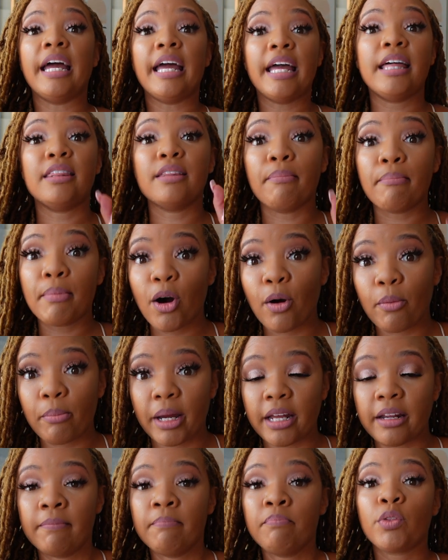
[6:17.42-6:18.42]
in the
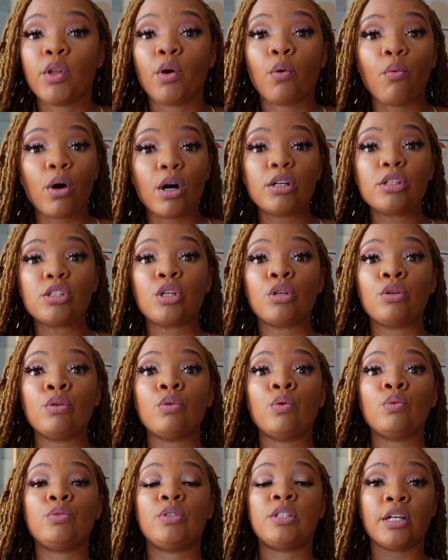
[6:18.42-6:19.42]
moment. The ones
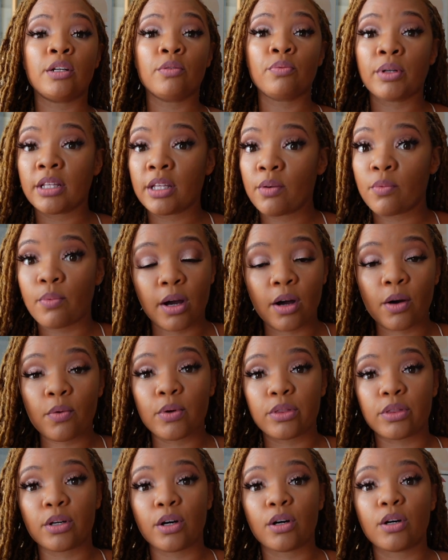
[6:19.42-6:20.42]
who did really well
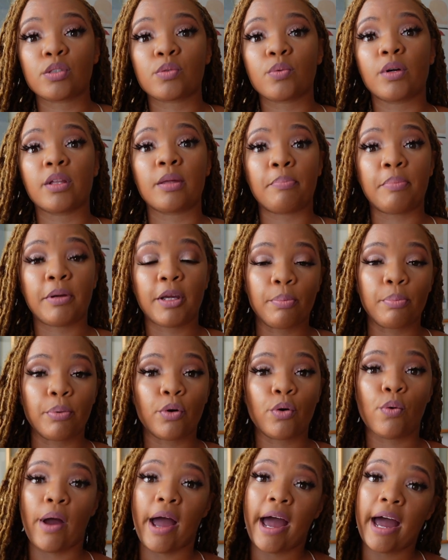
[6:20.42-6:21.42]
with those were the people
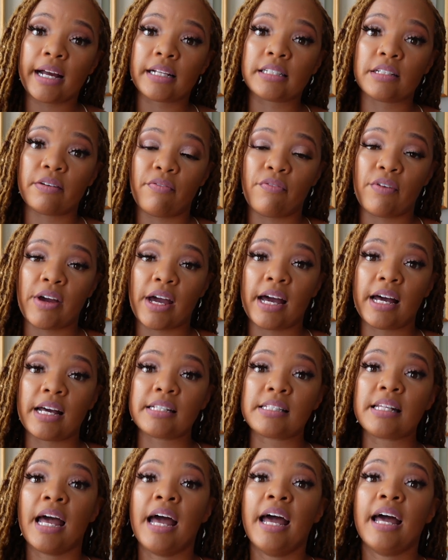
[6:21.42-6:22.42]
who acted
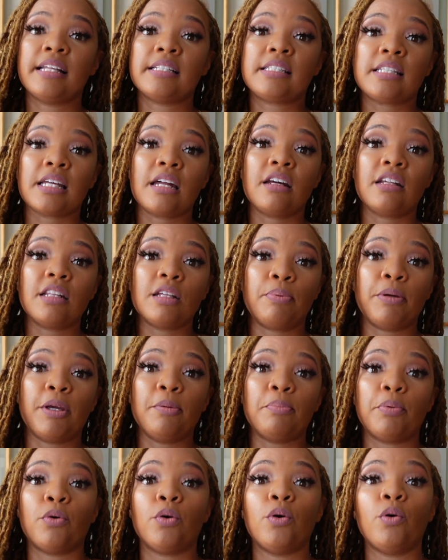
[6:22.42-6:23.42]
fast, instead of the
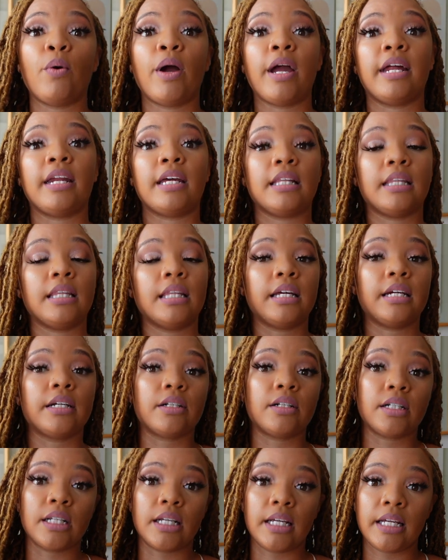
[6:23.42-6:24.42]
people who waited
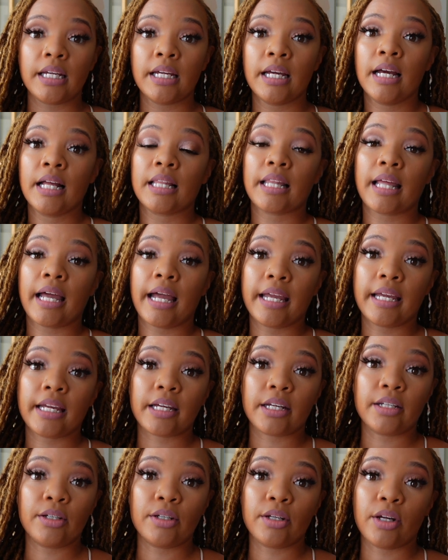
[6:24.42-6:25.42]
literally like,
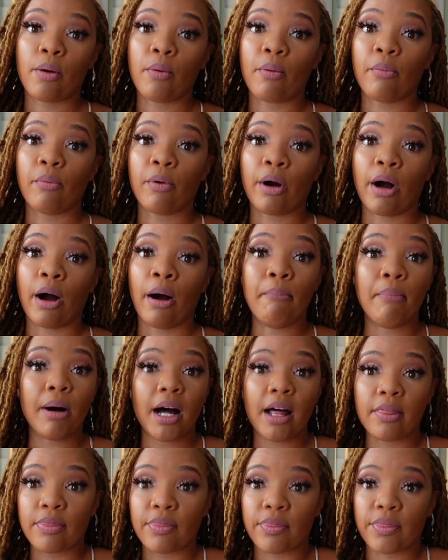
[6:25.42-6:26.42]
a
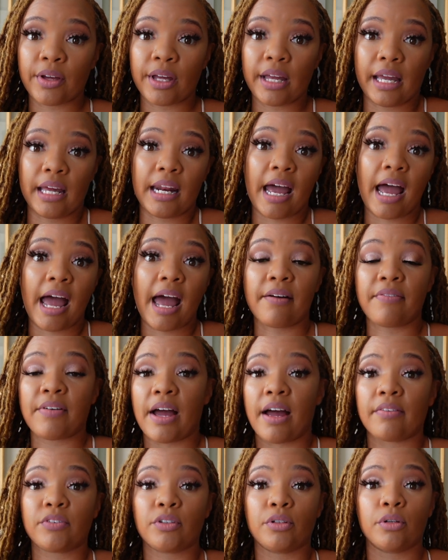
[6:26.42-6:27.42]
month and a
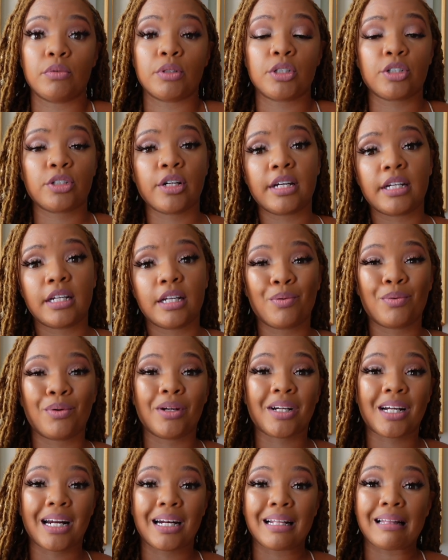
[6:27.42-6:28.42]
half after it was trending. We
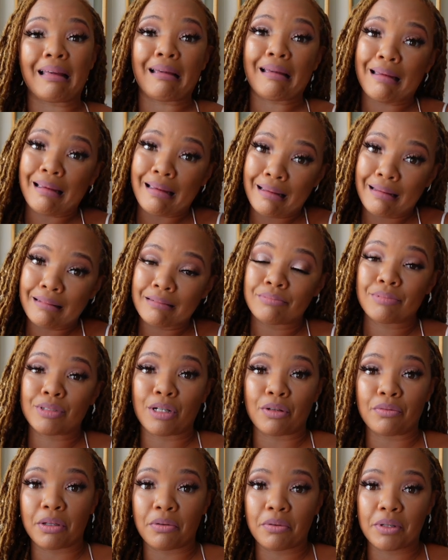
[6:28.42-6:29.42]
were kind of like,
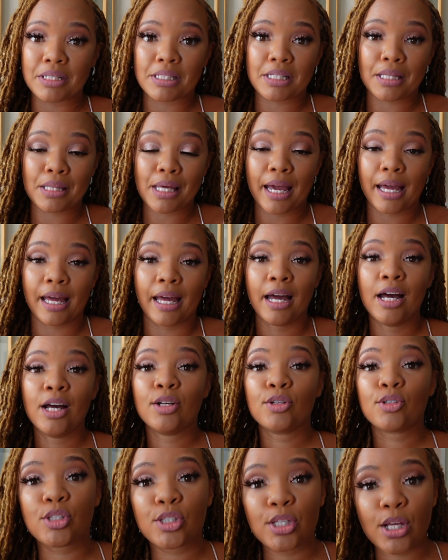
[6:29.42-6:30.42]
don't really want to see
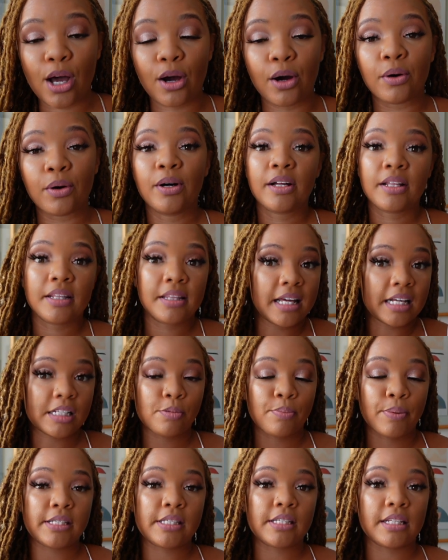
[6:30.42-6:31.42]
that. So that's
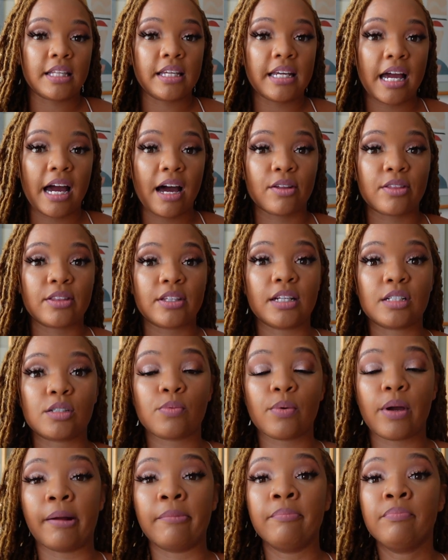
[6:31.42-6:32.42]
basically how things
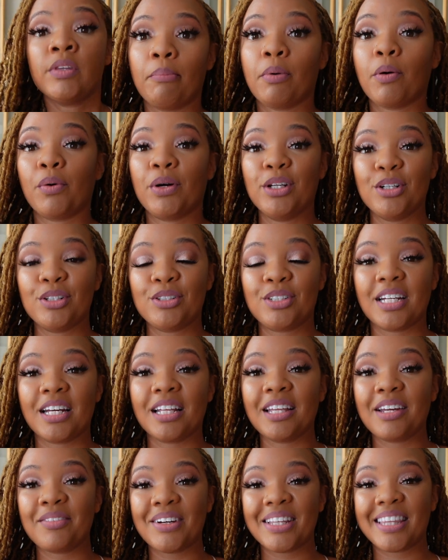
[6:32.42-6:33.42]
went. But when you're
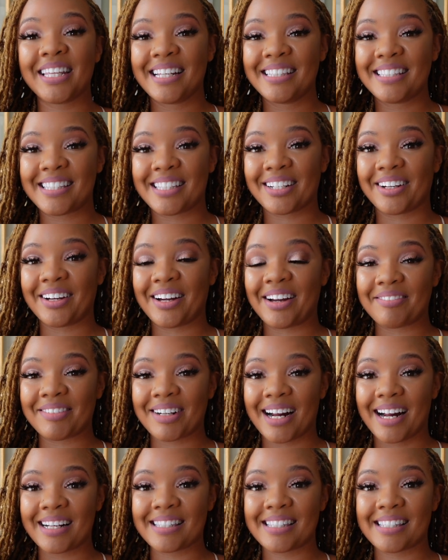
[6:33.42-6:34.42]
dealing with Instagram
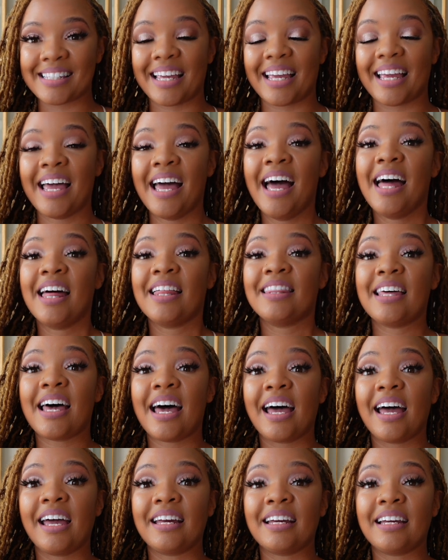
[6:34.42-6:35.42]
content
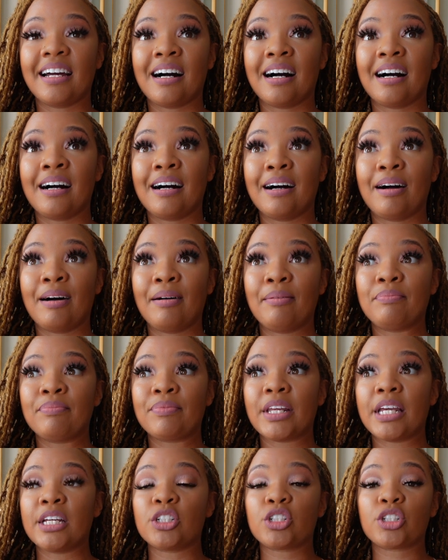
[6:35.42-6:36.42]

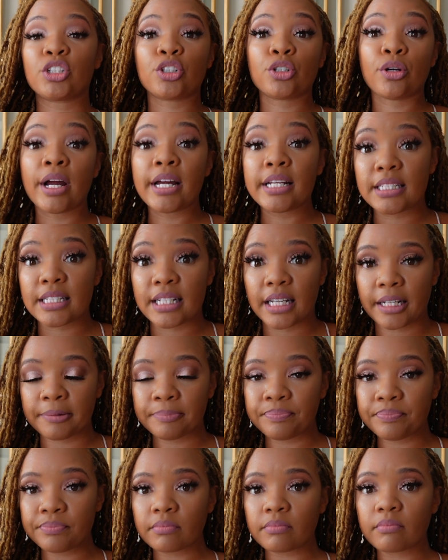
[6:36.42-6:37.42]
that is
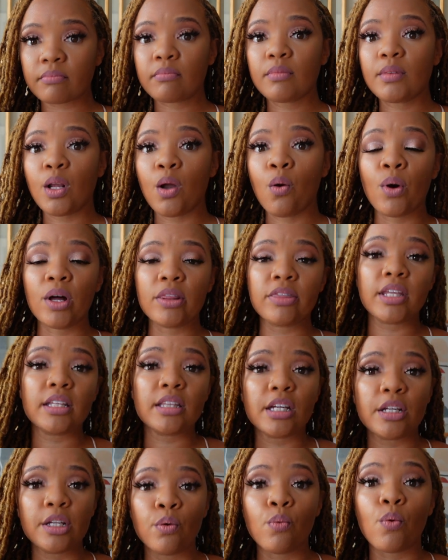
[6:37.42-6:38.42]
trending, one thing
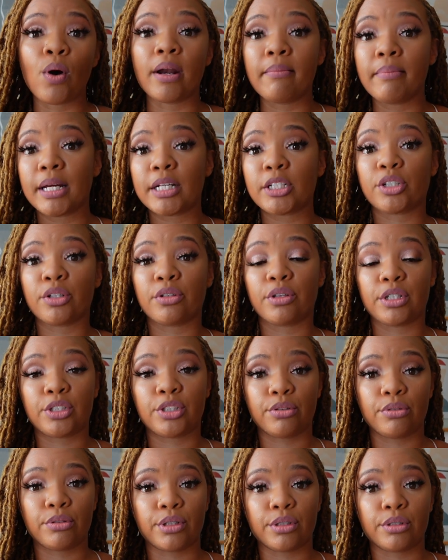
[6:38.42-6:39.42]
that you want to make sure that
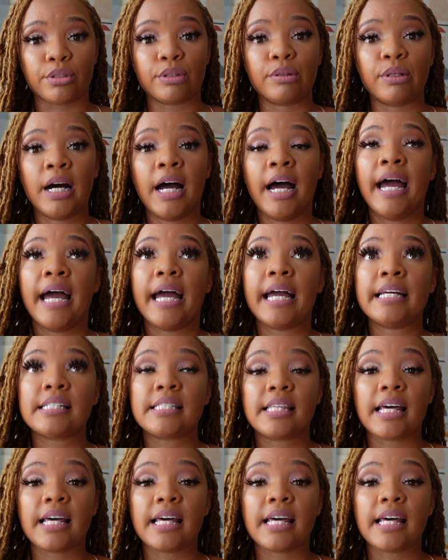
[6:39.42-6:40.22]
you do is